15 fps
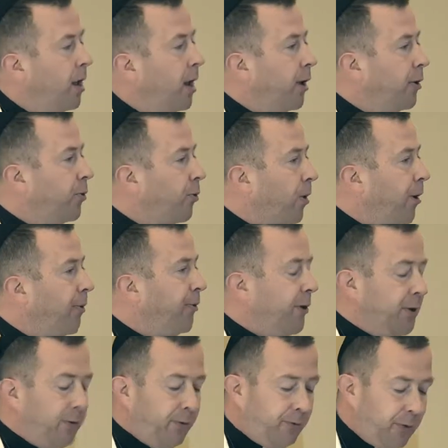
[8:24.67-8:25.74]
A growth
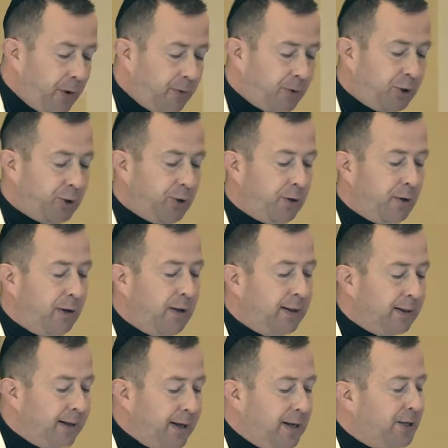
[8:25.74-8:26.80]
in devotion
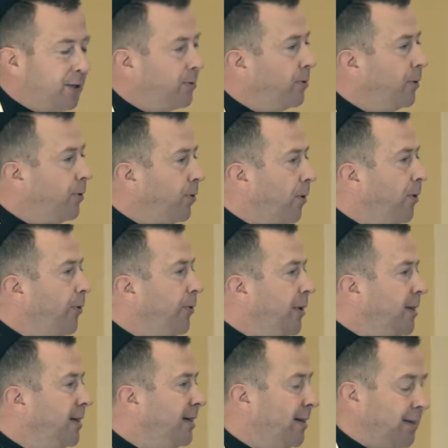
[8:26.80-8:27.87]
leads to a growth
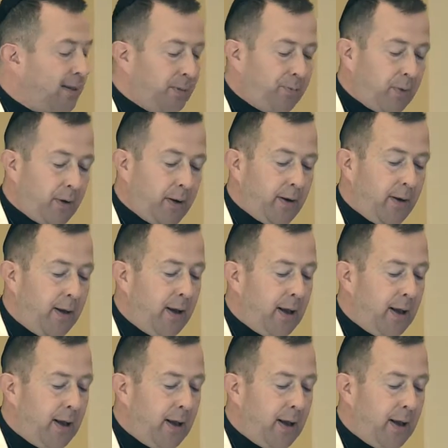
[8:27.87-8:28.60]
in discipline,